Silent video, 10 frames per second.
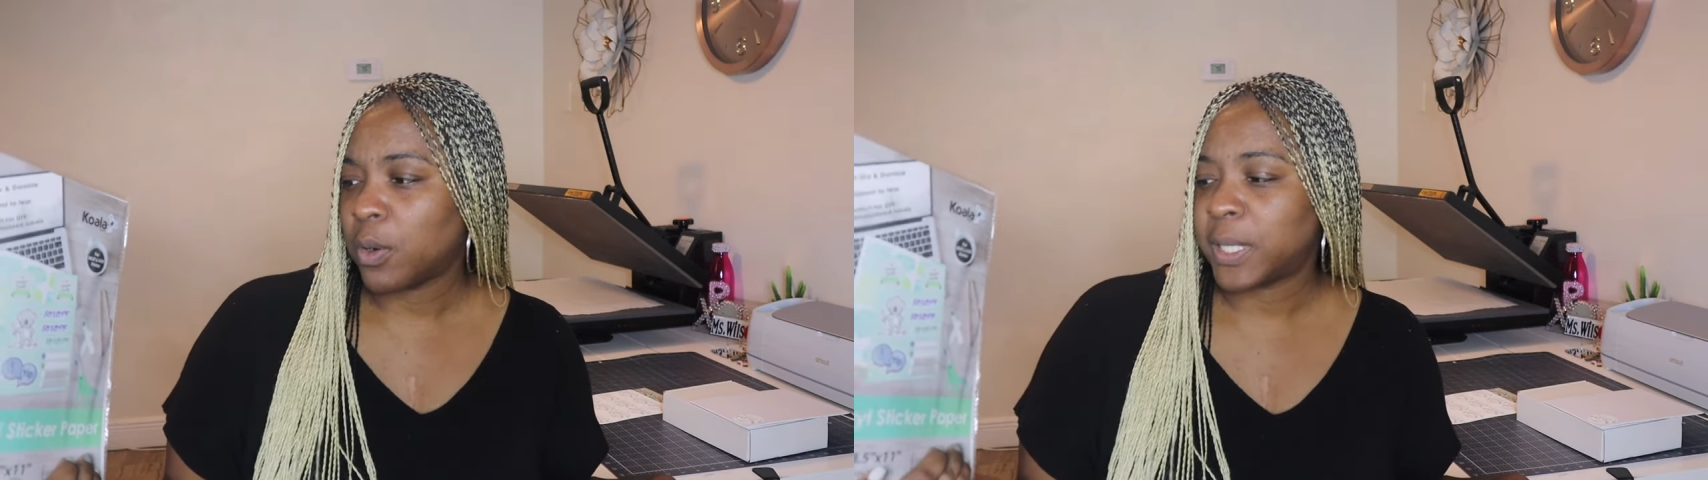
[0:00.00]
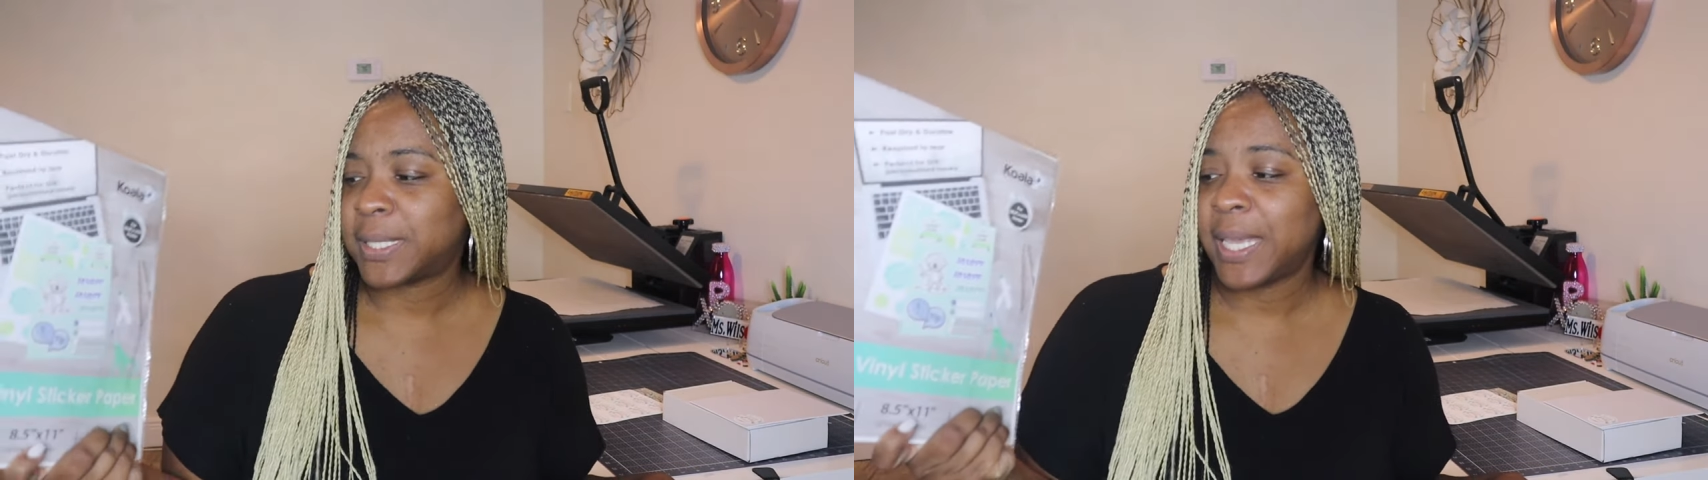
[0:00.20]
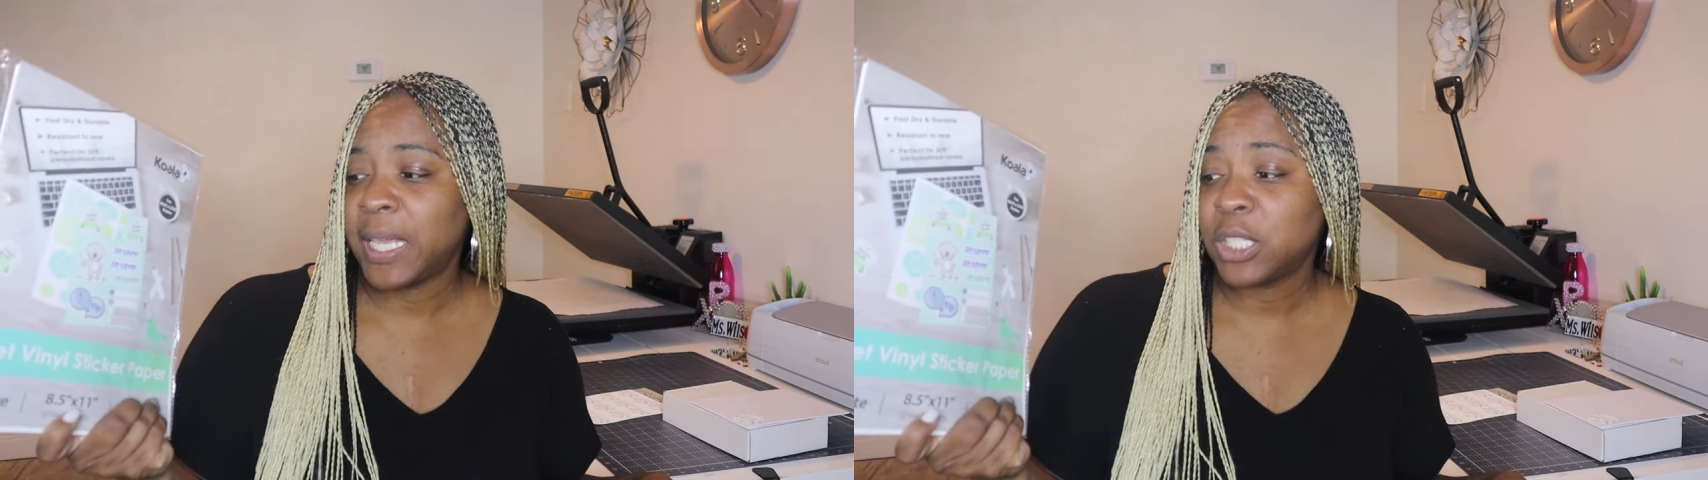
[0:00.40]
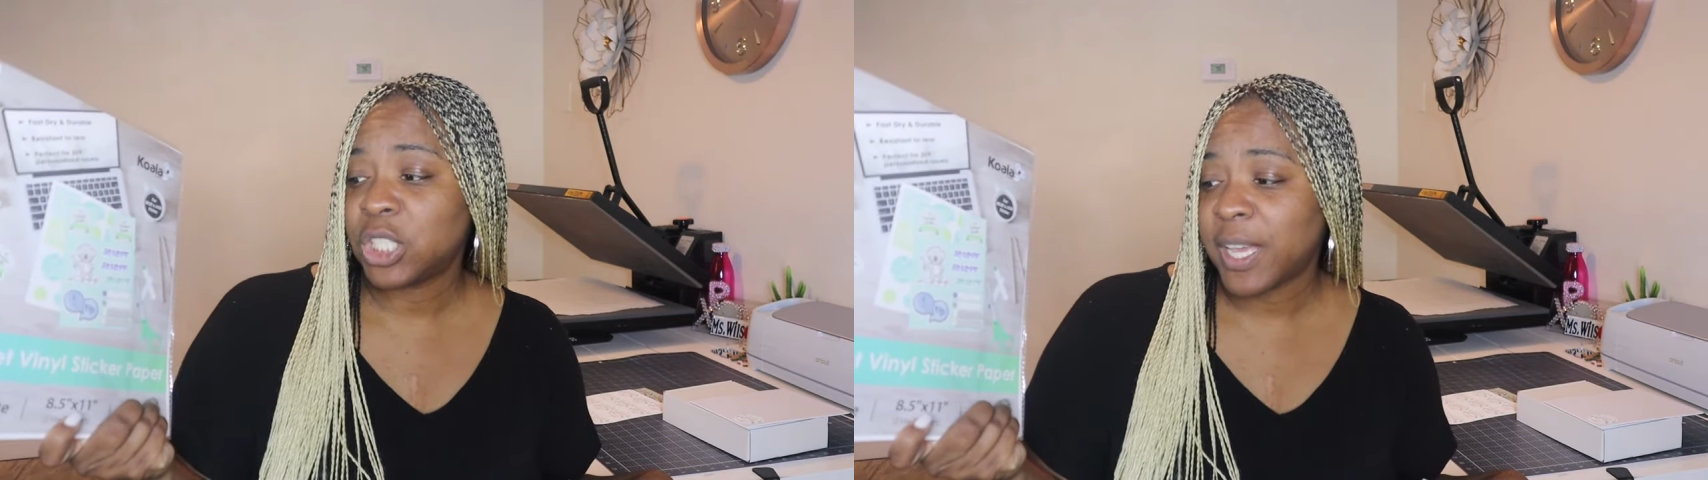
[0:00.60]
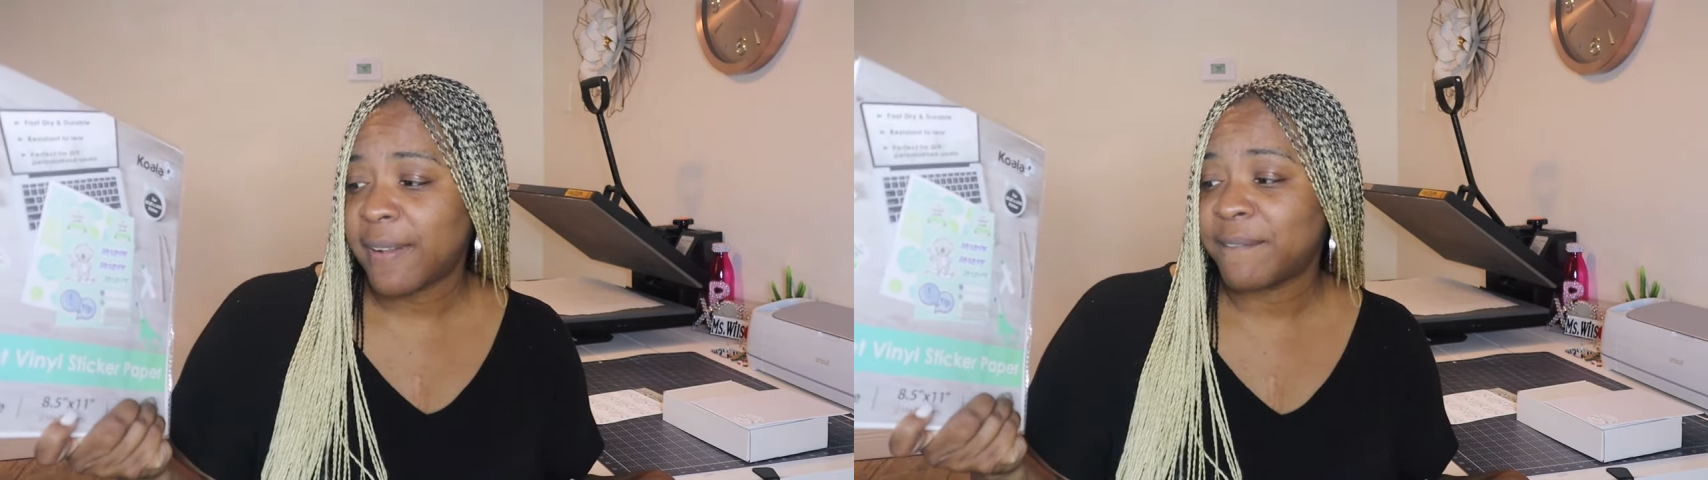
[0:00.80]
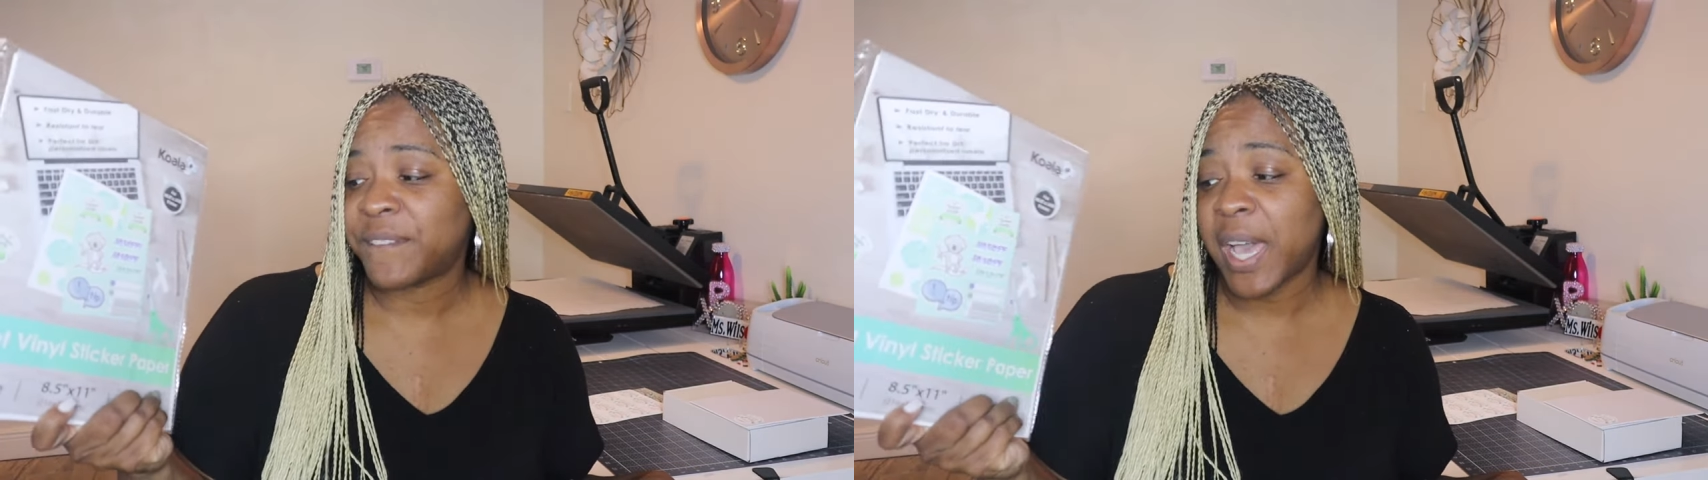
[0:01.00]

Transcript: or it's inkjet